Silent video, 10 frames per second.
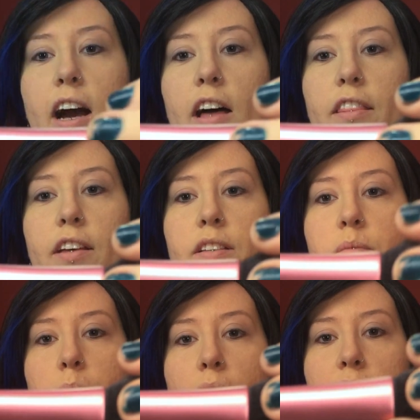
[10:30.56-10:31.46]
got
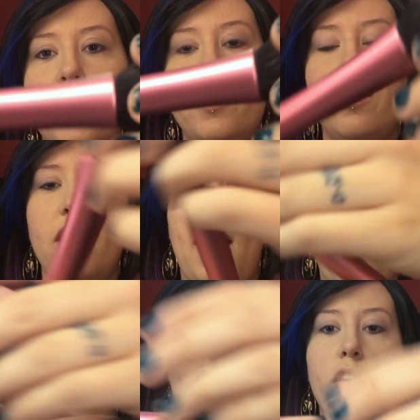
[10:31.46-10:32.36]
this brush
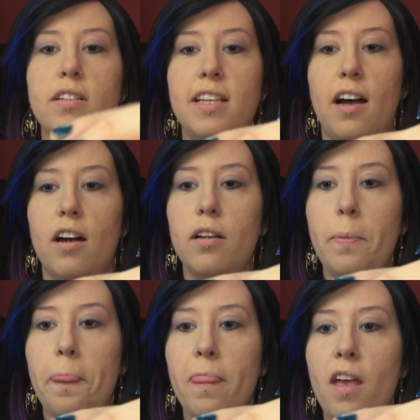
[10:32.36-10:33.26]
at Ulta,
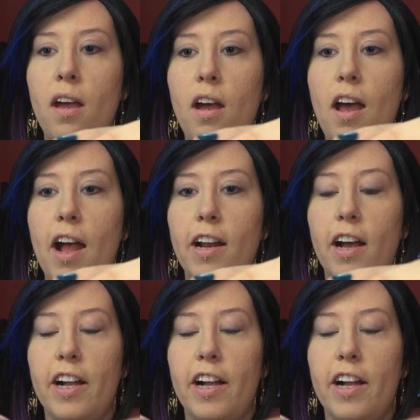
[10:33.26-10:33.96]
and